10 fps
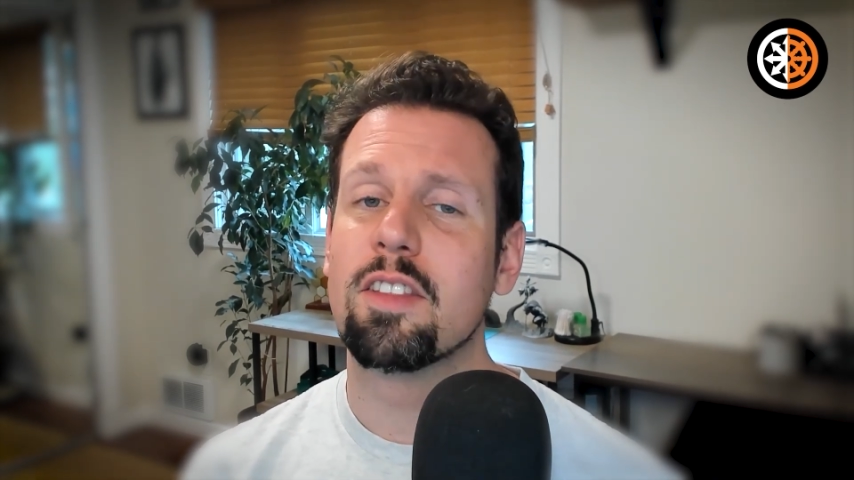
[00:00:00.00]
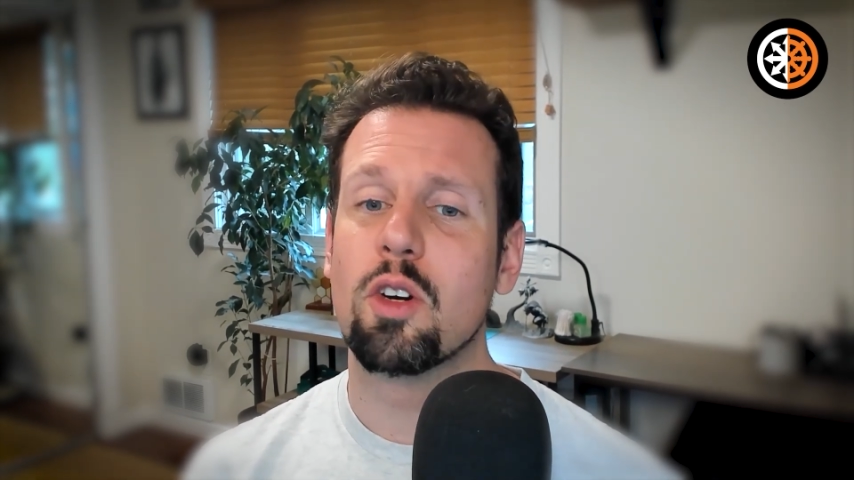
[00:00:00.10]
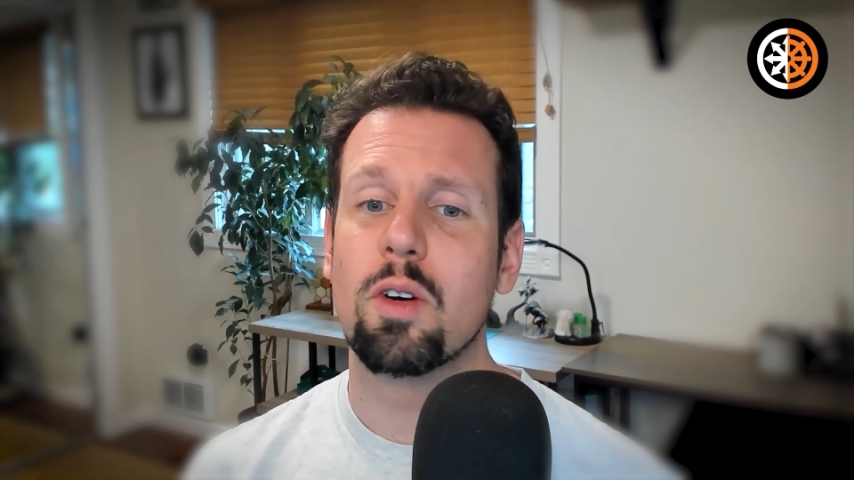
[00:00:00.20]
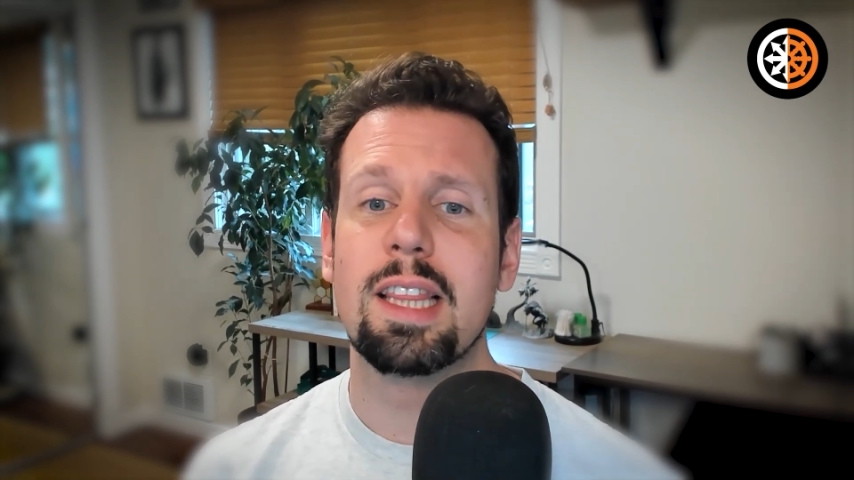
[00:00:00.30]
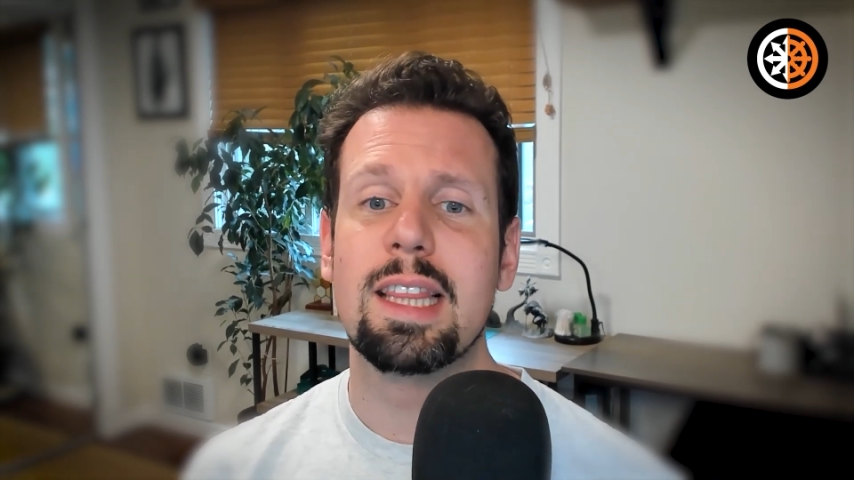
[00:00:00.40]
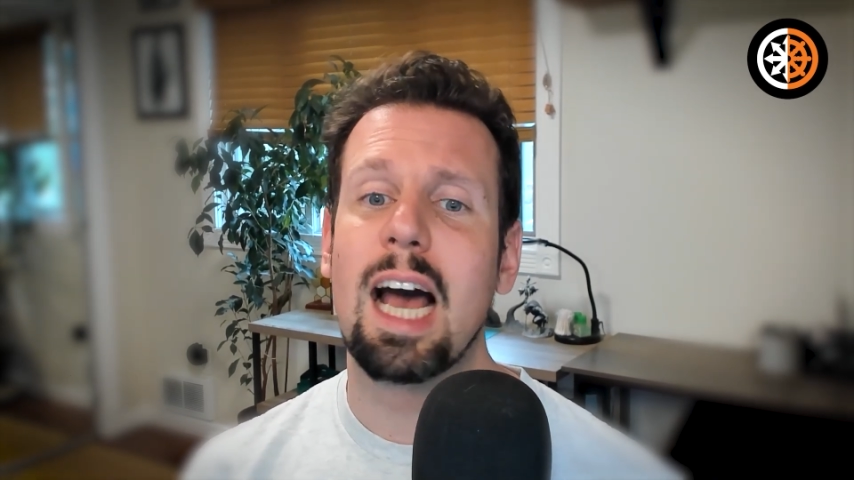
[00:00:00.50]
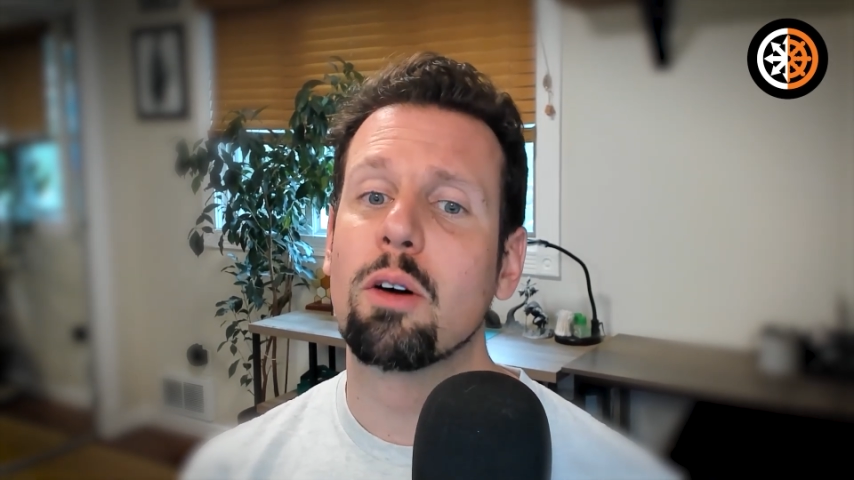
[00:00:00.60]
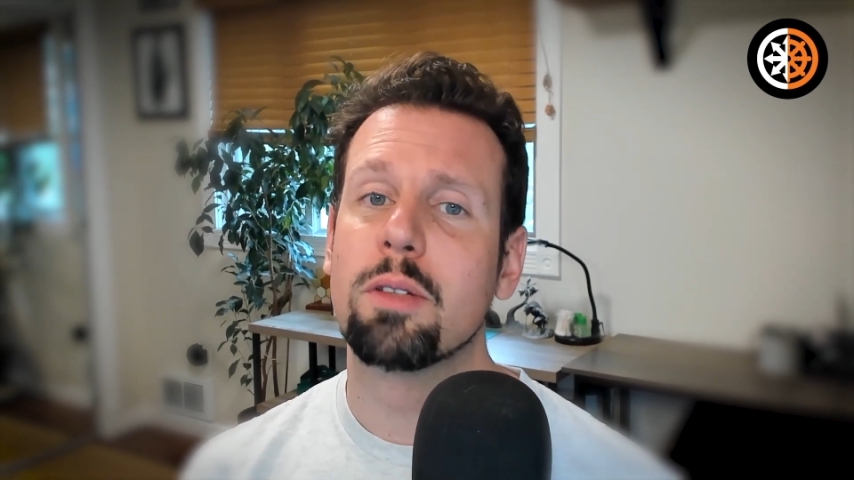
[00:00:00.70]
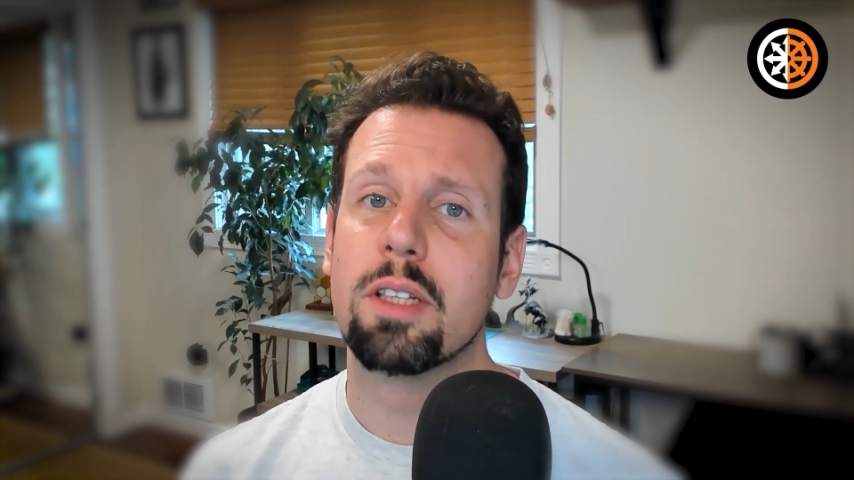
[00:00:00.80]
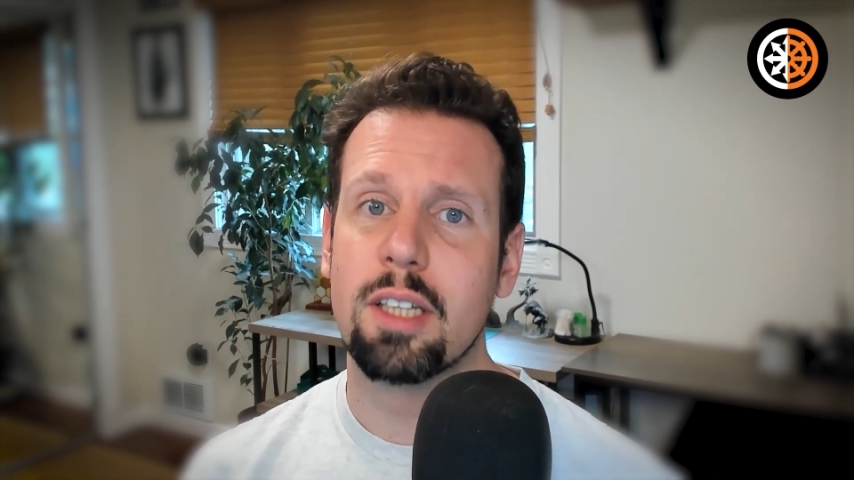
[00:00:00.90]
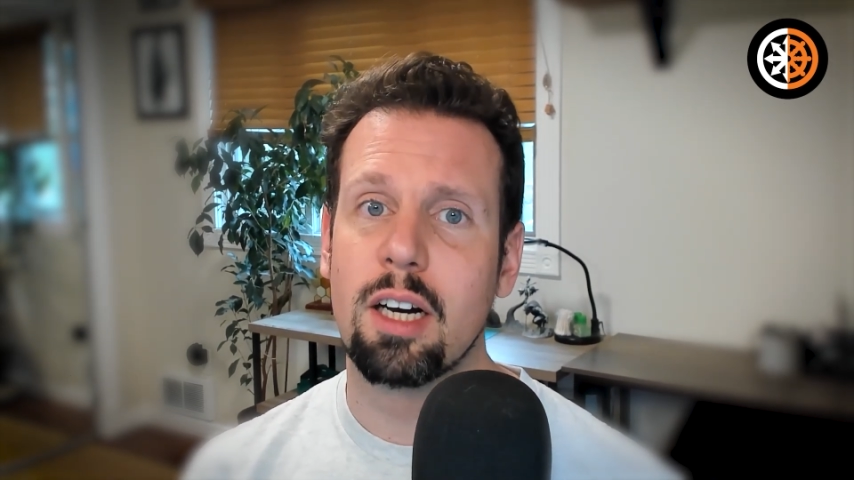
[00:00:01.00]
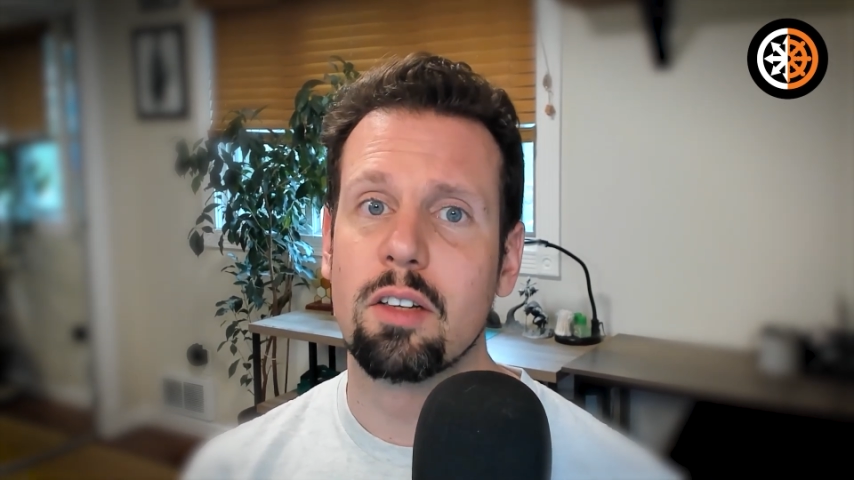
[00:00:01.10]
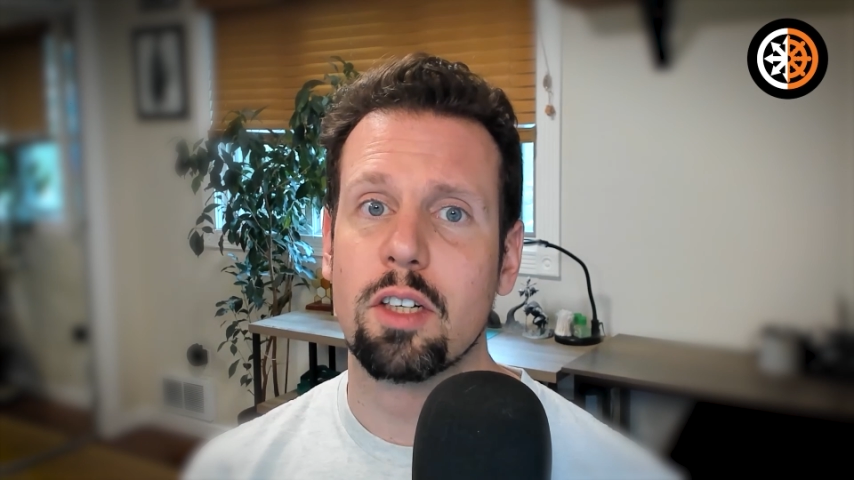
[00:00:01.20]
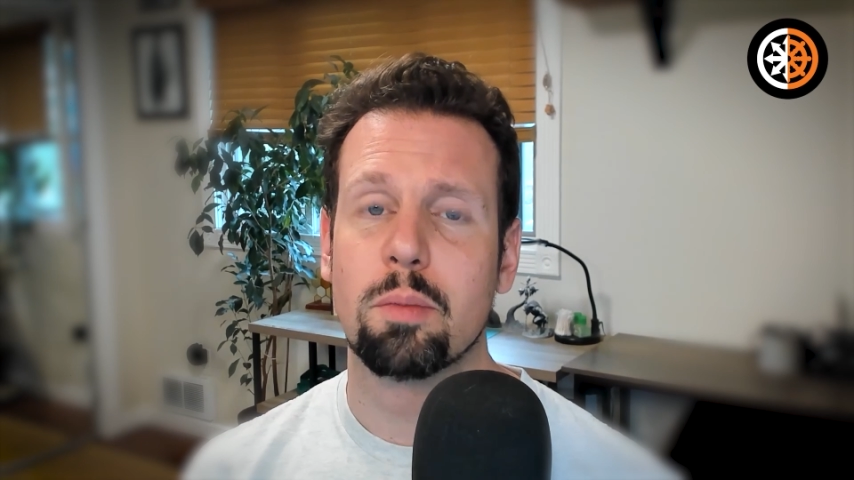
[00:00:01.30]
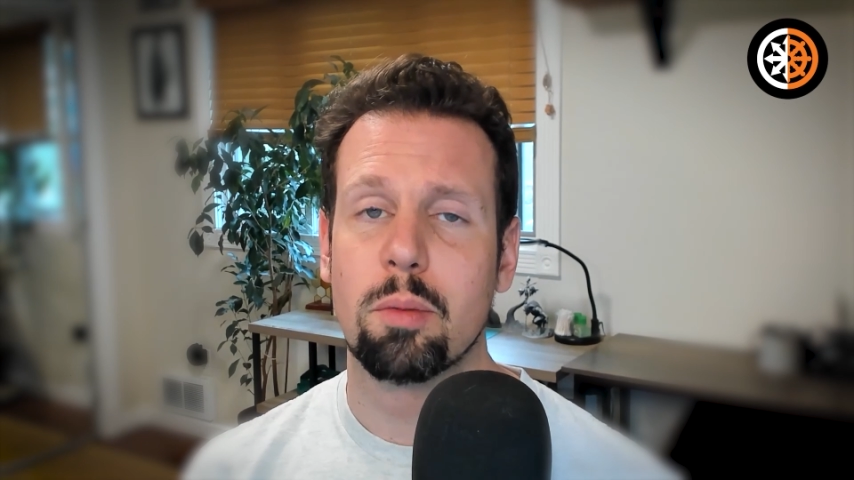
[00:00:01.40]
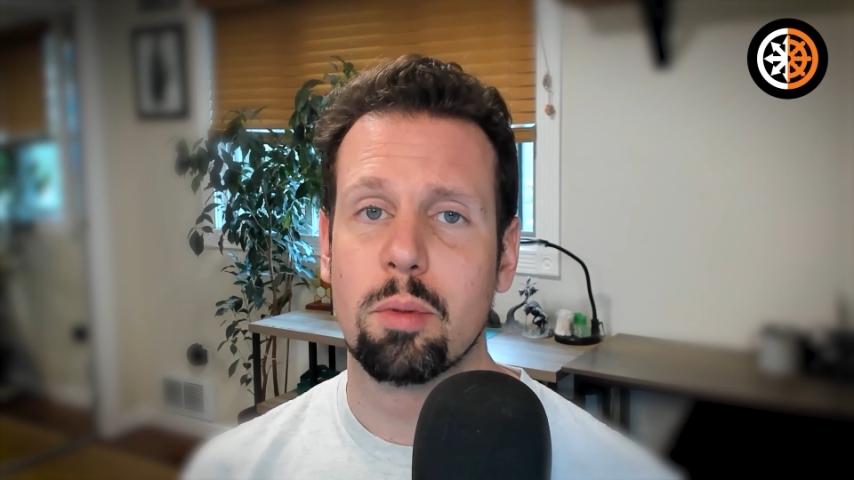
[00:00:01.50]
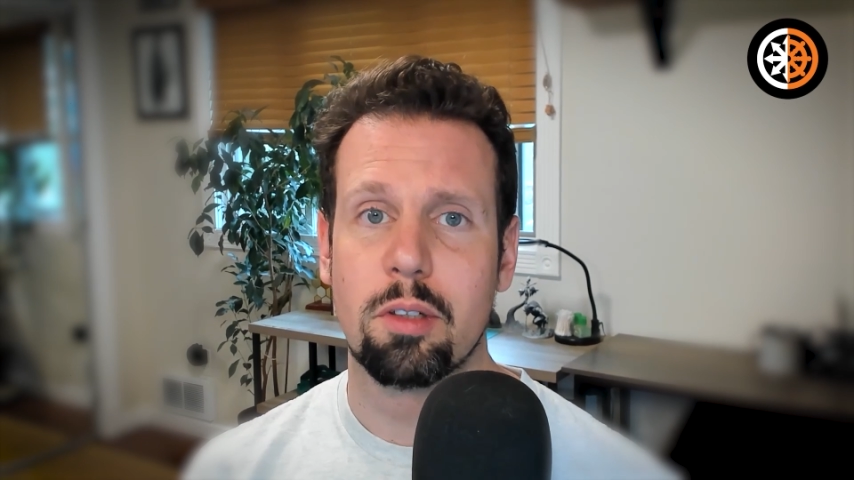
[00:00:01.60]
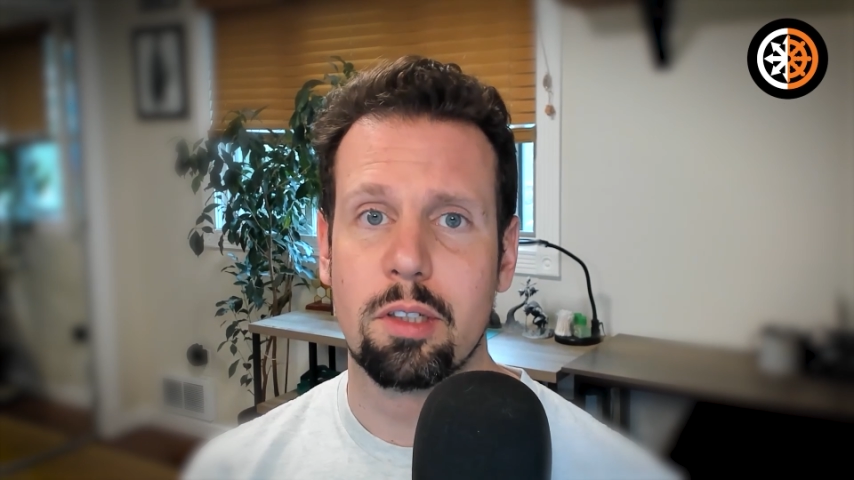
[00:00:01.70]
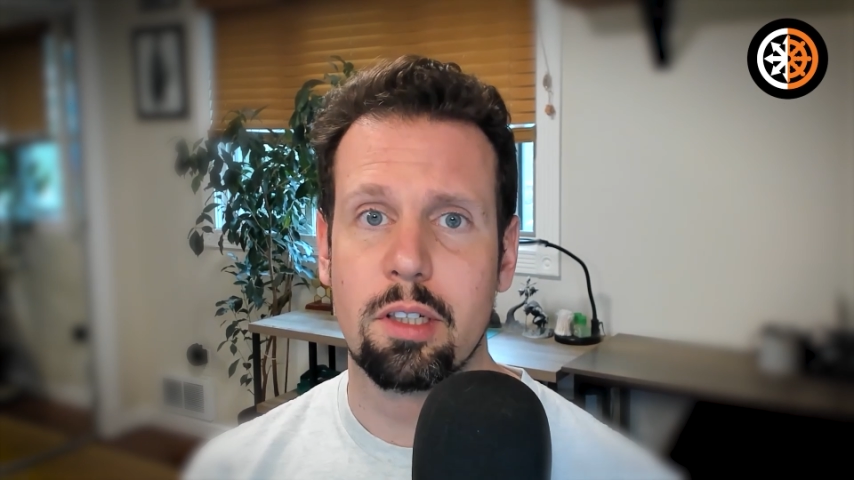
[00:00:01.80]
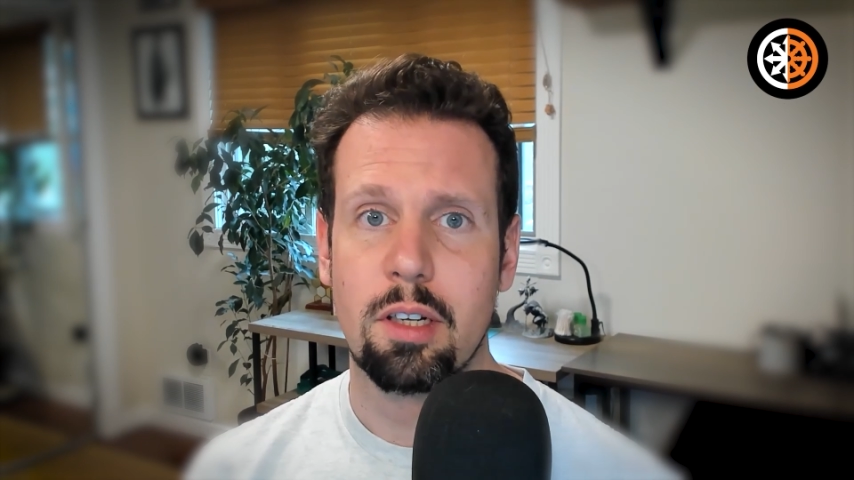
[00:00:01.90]
$30,000 per
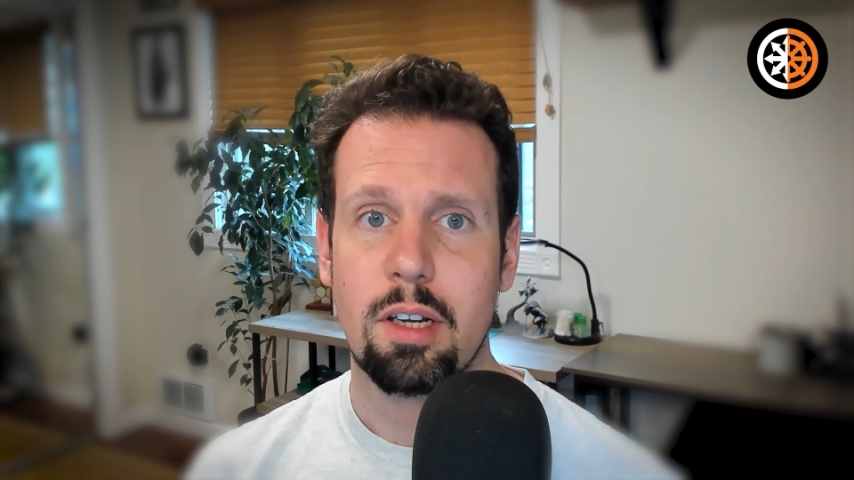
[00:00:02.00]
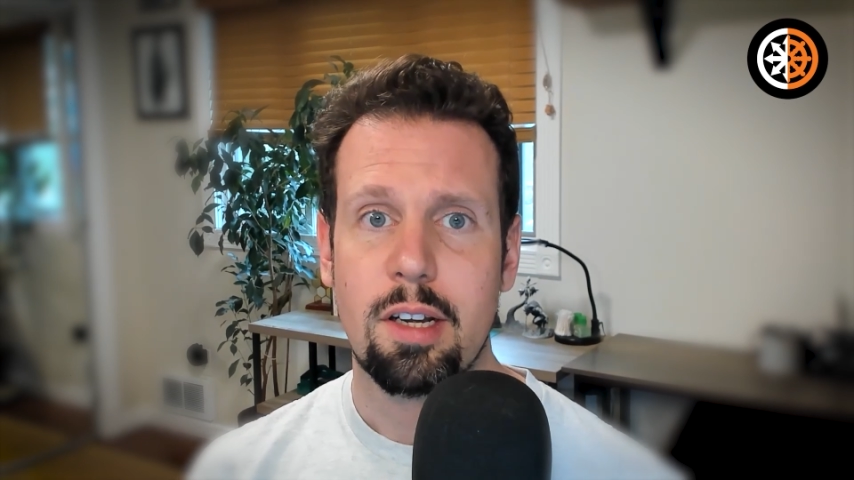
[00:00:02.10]
person.